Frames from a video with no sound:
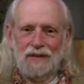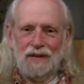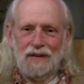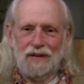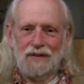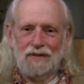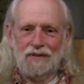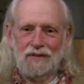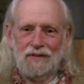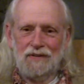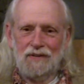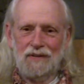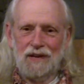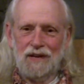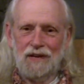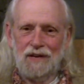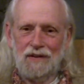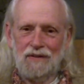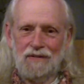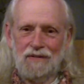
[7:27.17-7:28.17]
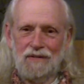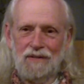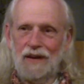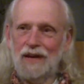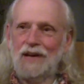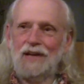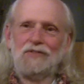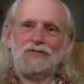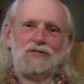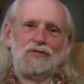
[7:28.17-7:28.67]
And
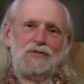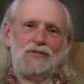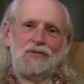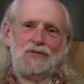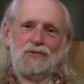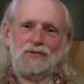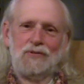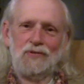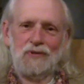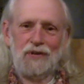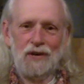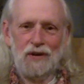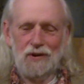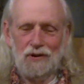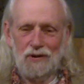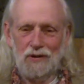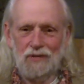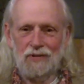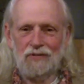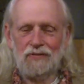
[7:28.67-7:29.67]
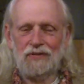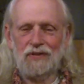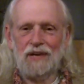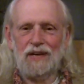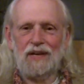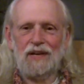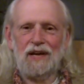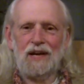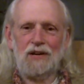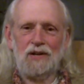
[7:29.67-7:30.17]
Lance also, they all
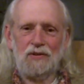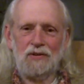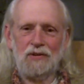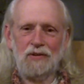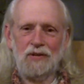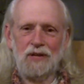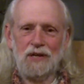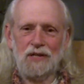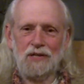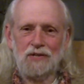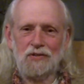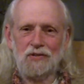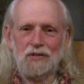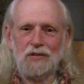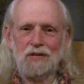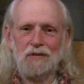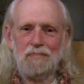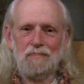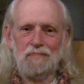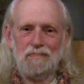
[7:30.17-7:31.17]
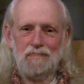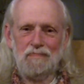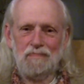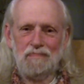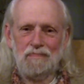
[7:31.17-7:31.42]
then had a good night's sleep.